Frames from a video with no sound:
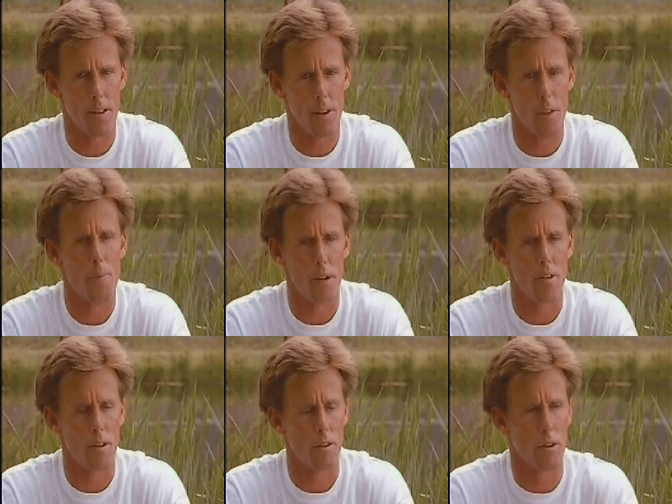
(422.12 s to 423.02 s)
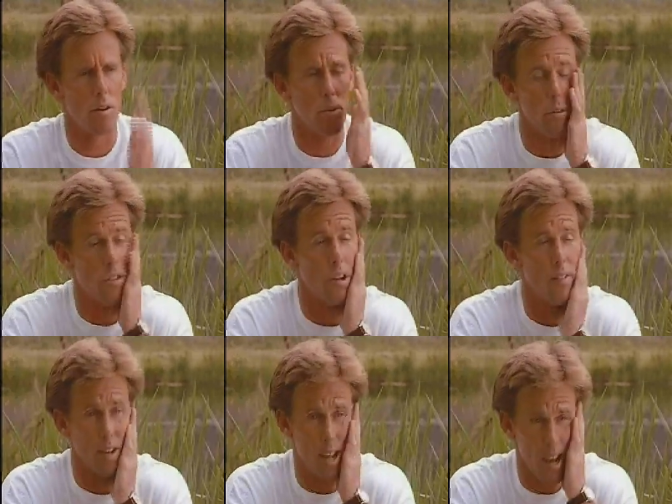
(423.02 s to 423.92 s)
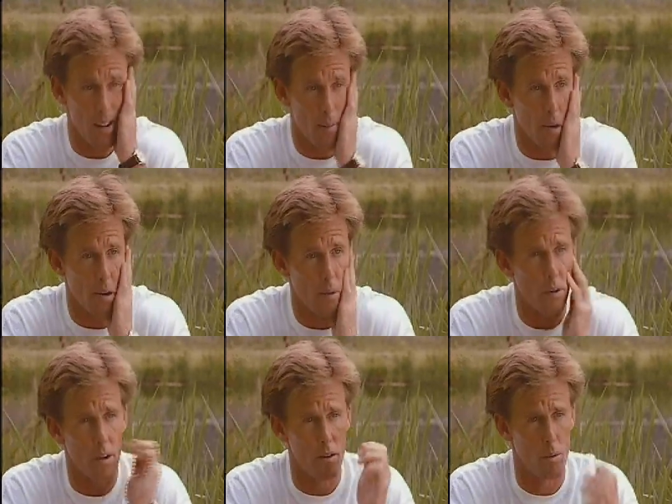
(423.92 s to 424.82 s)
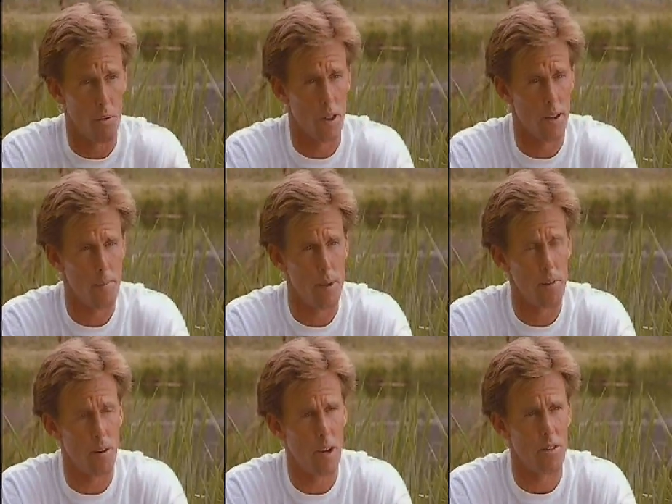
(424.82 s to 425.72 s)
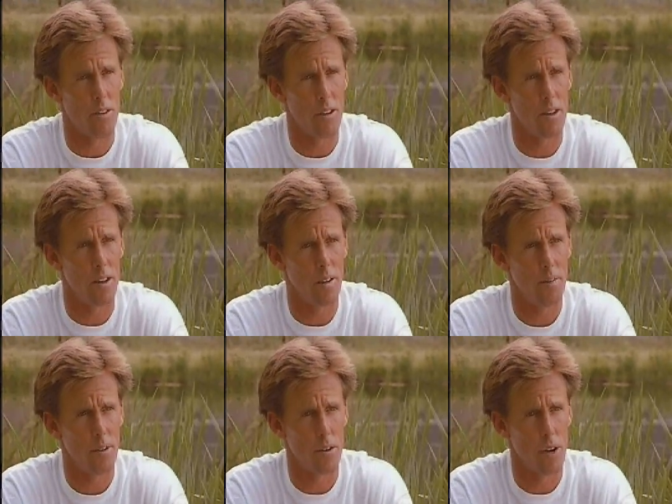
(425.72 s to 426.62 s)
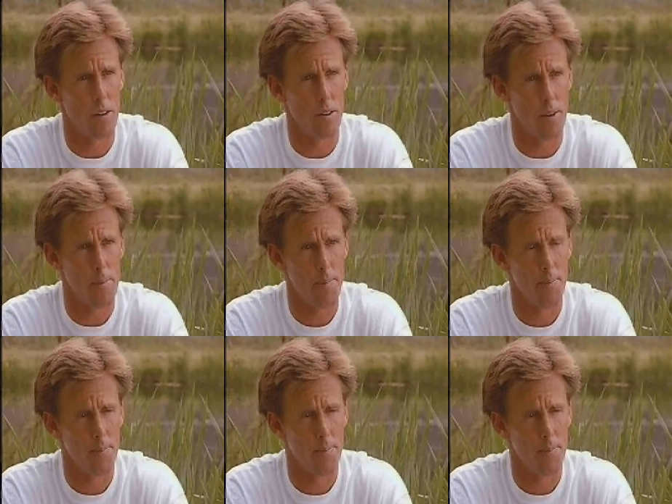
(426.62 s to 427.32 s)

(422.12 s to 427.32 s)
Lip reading: the Europeans in a series was '78, is when I beat Roger in the Trans Am.